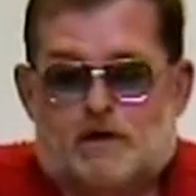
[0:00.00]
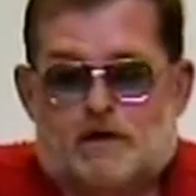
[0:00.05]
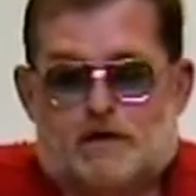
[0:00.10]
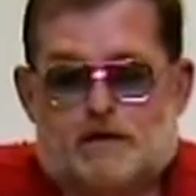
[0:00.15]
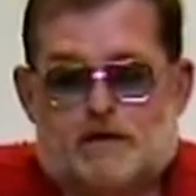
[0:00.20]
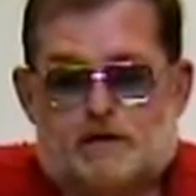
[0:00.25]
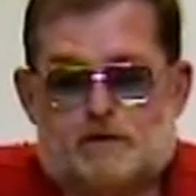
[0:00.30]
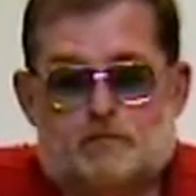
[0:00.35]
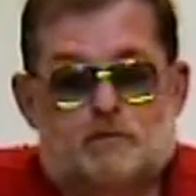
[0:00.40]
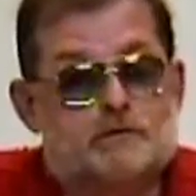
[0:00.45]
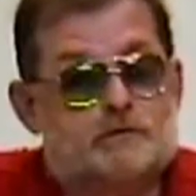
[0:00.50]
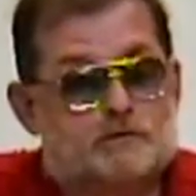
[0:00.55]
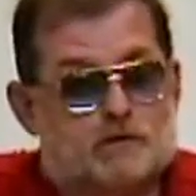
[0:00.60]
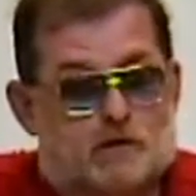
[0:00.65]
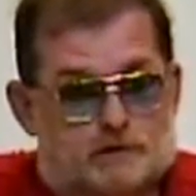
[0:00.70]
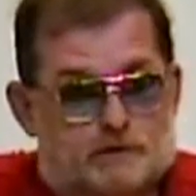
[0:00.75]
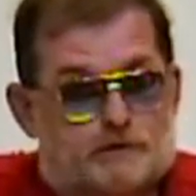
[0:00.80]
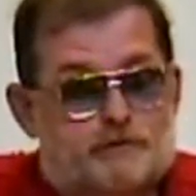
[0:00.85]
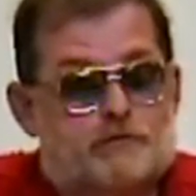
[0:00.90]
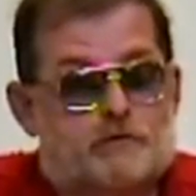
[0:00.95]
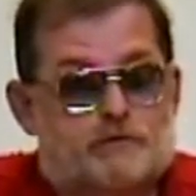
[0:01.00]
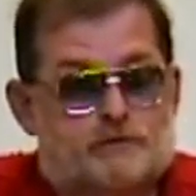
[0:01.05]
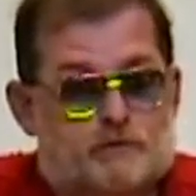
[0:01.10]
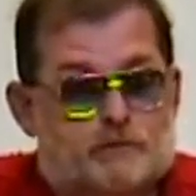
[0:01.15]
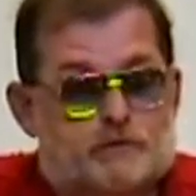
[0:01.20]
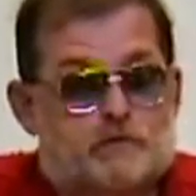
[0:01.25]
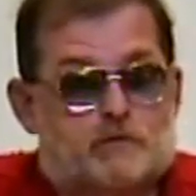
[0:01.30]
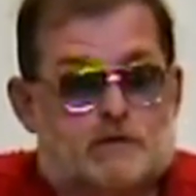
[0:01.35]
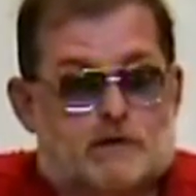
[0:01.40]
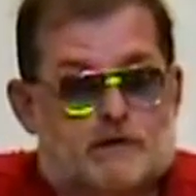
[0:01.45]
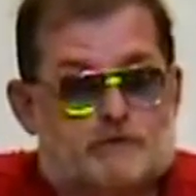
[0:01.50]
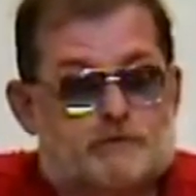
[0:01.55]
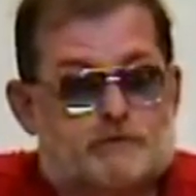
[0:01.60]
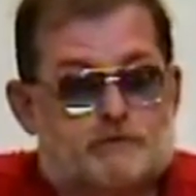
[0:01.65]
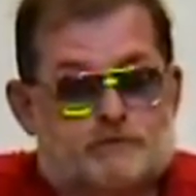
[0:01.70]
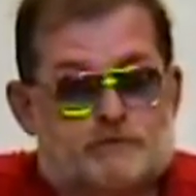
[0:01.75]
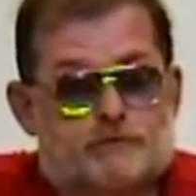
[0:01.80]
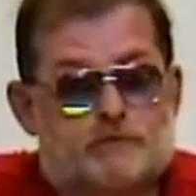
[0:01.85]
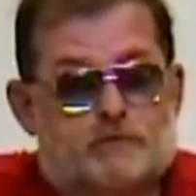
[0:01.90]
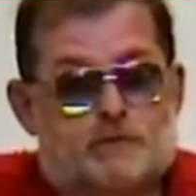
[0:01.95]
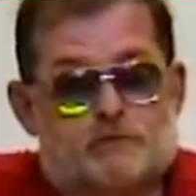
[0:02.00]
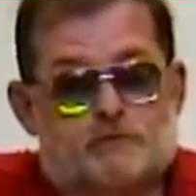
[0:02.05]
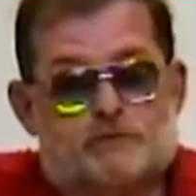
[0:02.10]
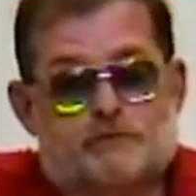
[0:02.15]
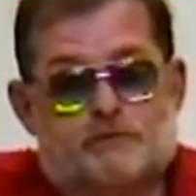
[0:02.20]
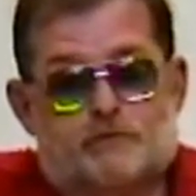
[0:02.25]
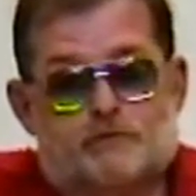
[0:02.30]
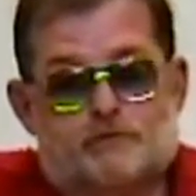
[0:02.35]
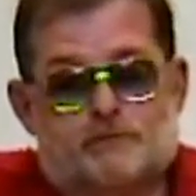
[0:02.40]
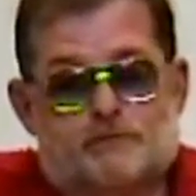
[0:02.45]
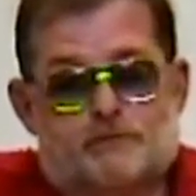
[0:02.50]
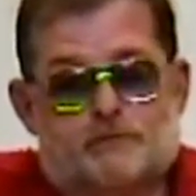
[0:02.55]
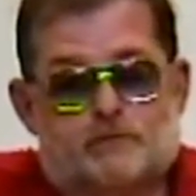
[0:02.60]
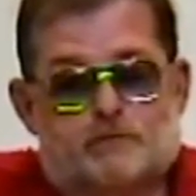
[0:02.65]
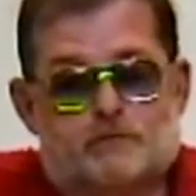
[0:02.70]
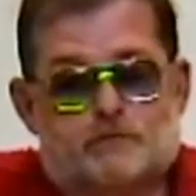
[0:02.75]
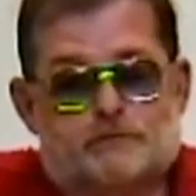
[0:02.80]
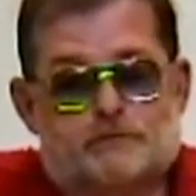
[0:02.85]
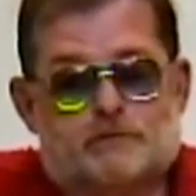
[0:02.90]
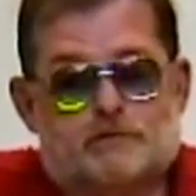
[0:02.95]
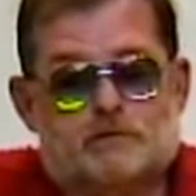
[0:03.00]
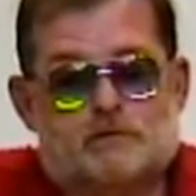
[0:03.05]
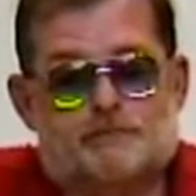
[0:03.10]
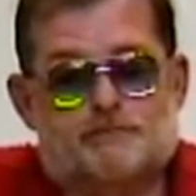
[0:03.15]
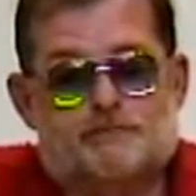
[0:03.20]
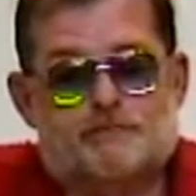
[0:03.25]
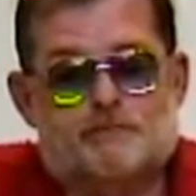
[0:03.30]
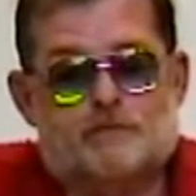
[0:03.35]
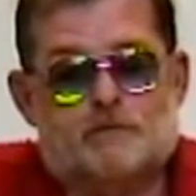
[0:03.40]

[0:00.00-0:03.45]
and who had gone to church with the Garagers for a number of years before he was killed.